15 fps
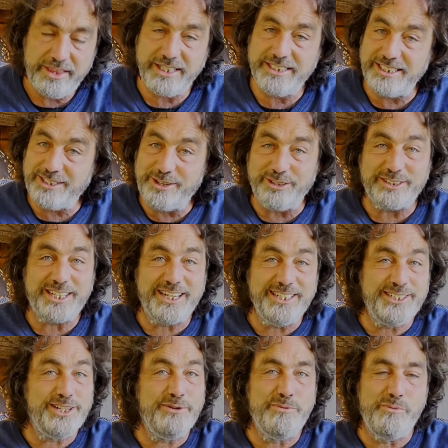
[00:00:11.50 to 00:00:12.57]
this has got
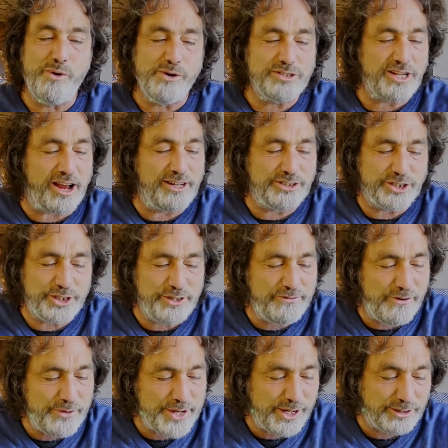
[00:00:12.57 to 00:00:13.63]
something to do with water signs.
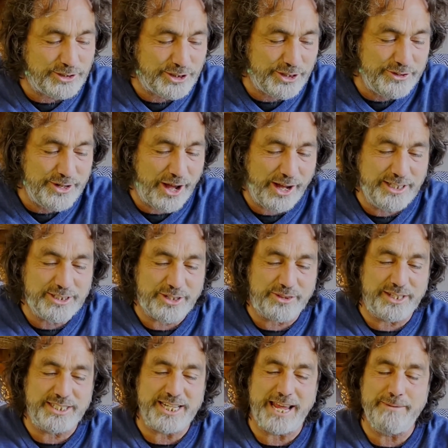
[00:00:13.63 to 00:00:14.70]
You've already got two nines
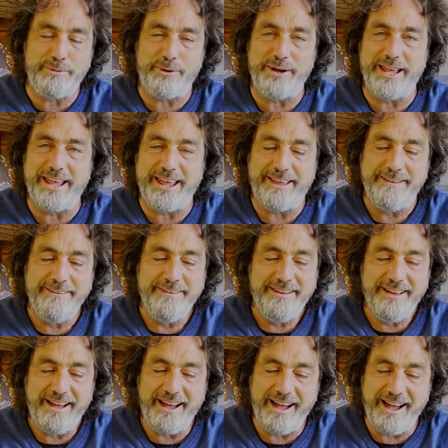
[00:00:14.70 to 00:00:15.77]
on the table here.
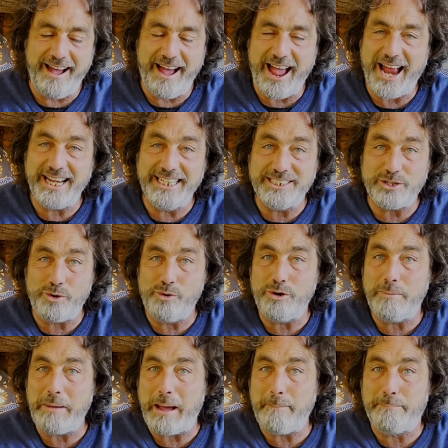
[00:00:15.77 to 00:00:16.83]
Uh, and it's all
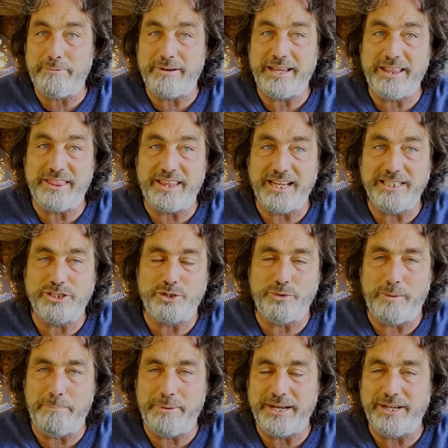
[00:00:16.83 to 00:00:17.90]
about bringing things to
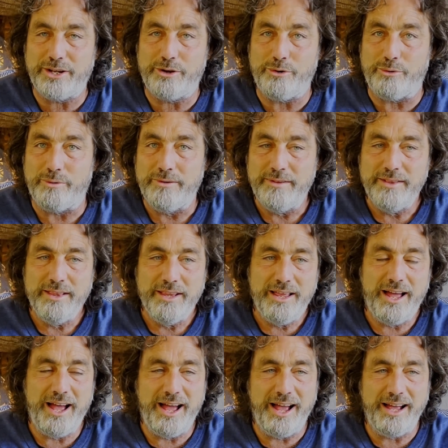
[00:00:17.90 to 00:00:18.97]
a pinnacle,
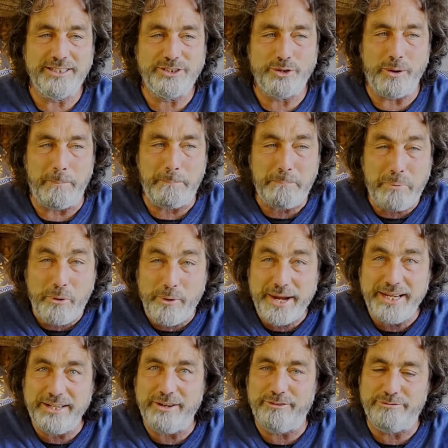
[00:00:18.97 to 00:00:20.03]
uh, to a
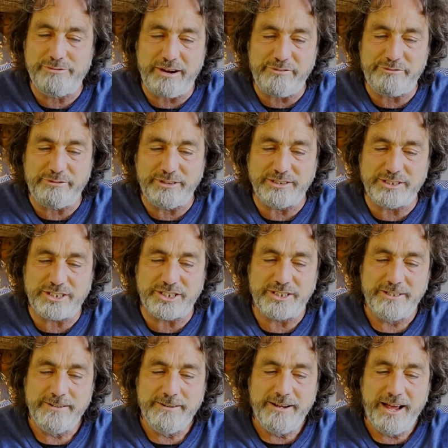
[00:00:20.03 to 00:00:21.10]
point of reference
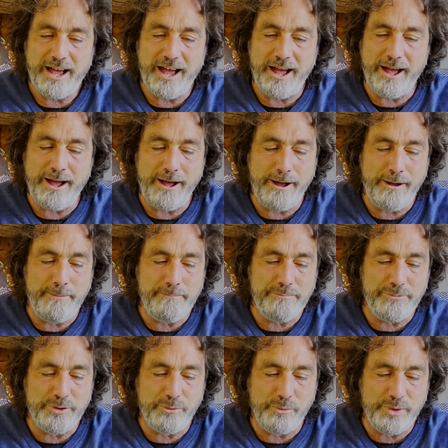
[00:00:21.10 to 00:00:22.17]

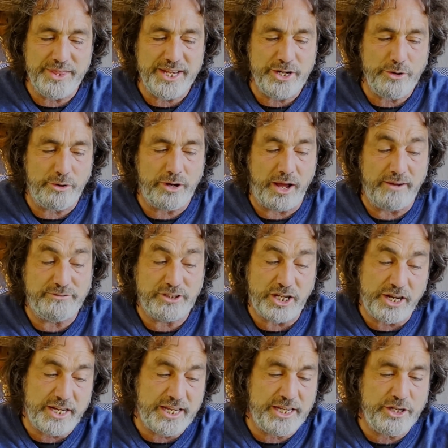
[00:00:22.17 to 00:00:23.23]
um, within your life.
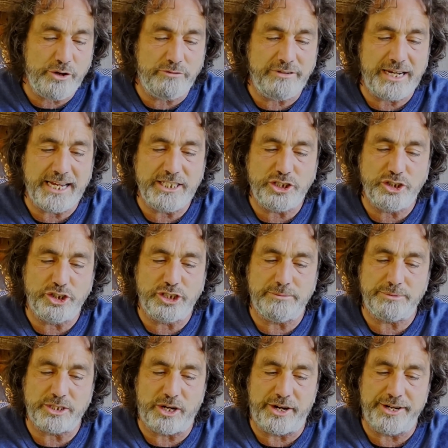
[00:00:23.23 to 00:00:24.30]
Certainly in your relationship
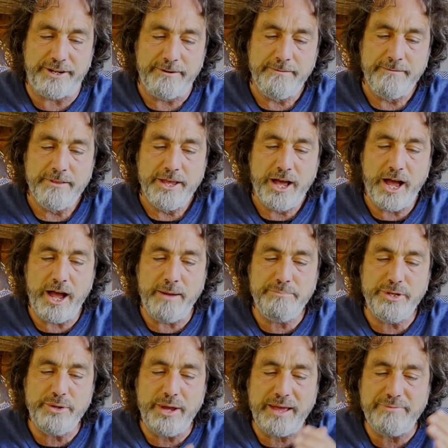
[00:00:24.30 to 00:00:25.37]
side, um,
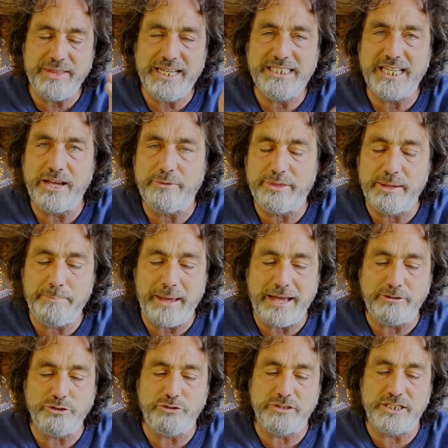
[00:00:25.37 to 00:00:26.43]
you have these healthy
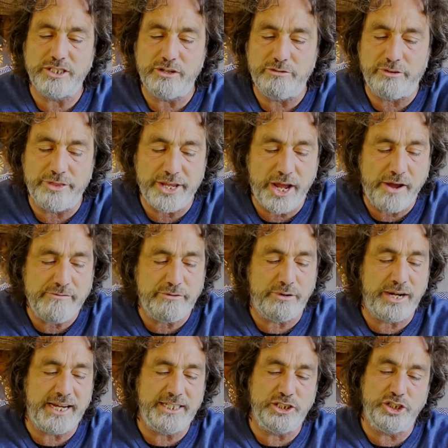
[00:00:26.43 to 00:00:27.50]
boundaries that are on the
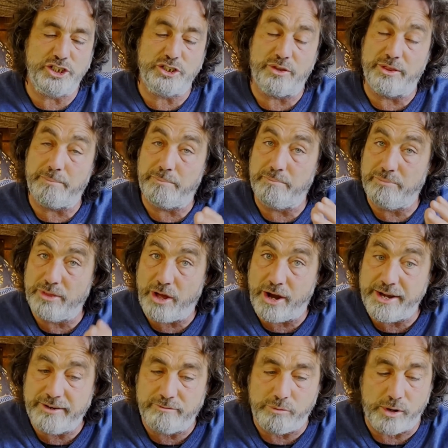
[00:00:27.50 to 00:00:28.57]
overall energies on the
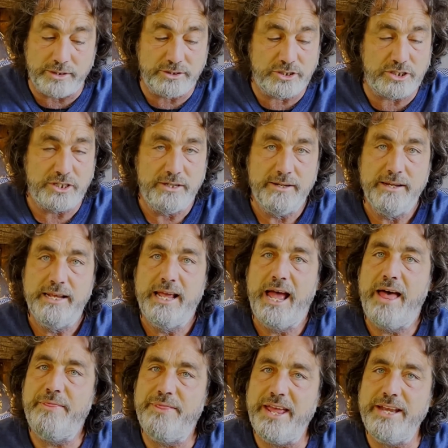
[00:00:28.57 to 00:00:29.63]
nine of wands.
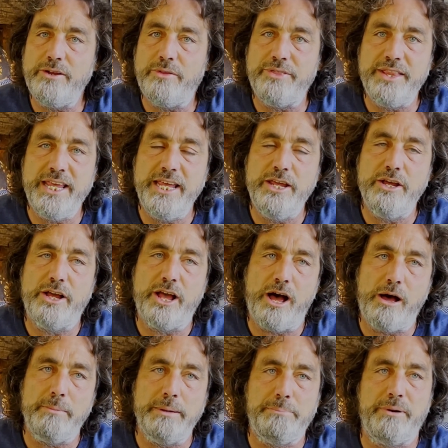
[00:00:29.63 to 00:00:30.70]
And then on the
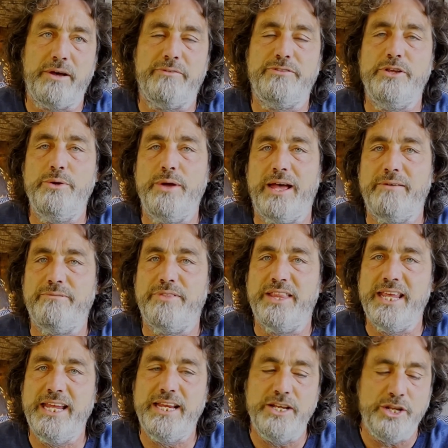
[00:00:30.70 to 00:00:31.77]
karmic path, you have
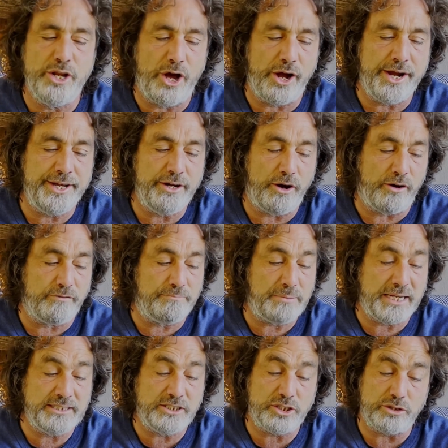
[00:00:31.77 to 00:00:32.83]
the Nine of
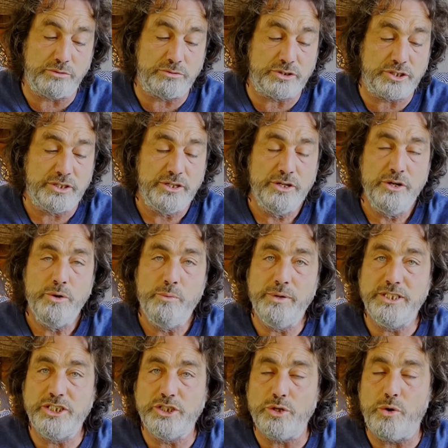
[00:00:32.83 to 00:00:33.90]
Pentacles,
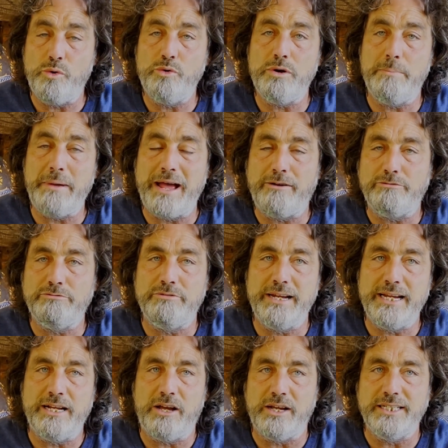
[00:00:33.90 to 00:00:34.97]
which is all about
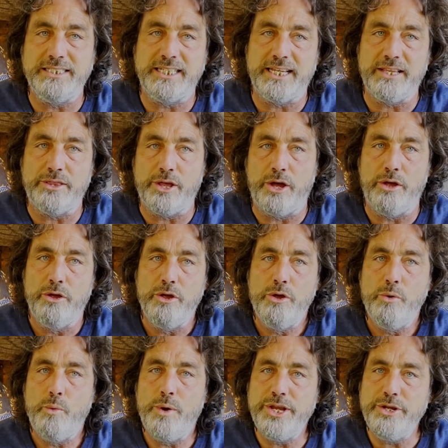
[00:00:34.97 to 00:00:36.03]
realizing that
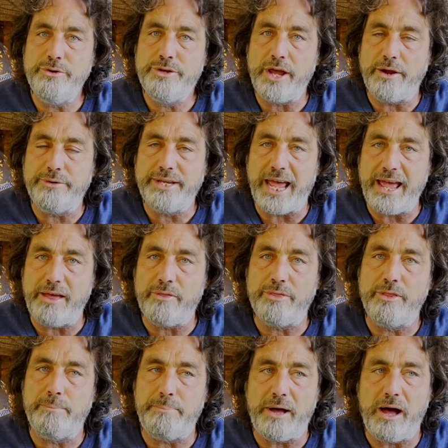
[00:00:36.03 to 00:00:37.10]
when you go
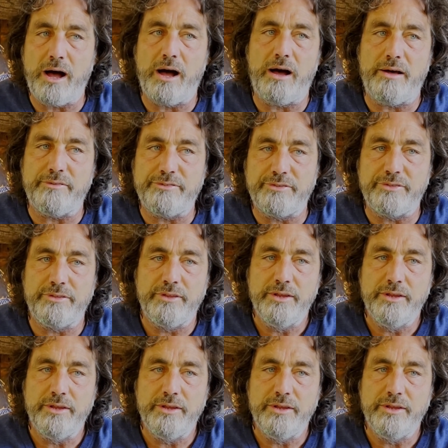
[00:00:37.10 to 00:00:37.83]
down the path,